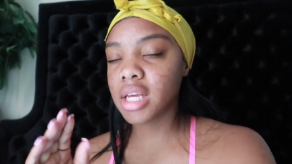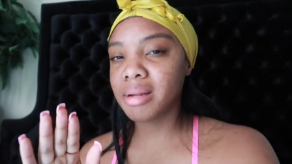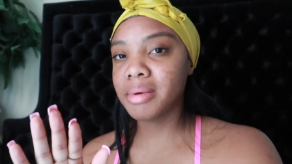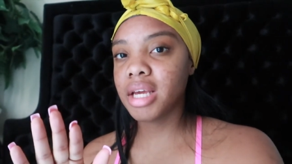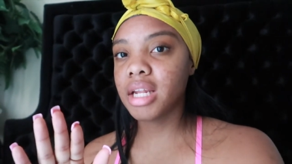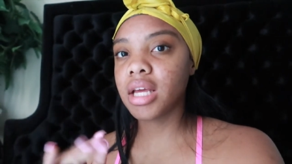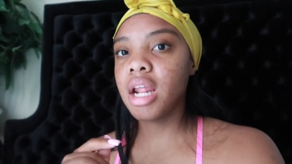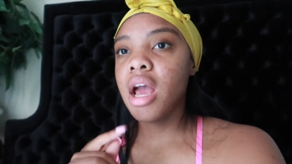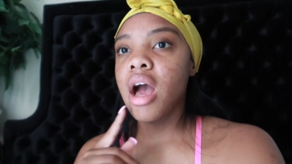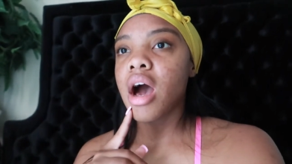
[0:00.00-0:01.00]
in the
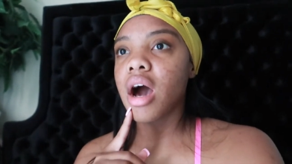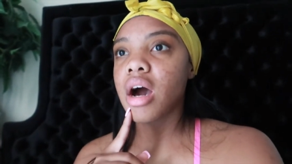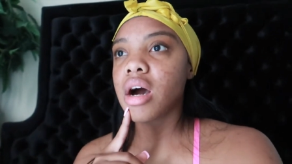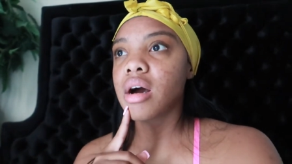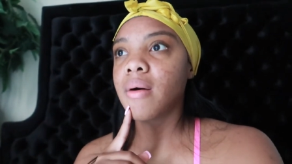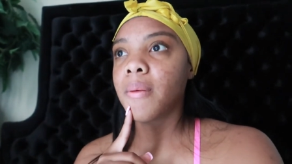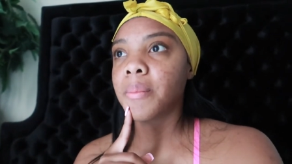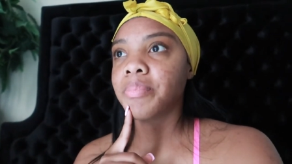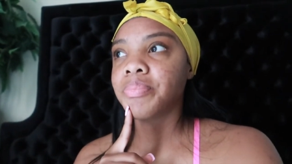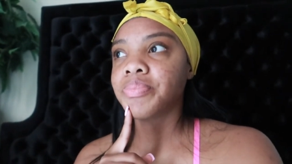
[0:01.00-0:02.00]
beginning
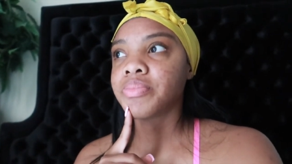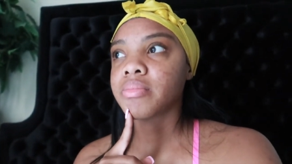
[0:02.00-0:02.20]
um,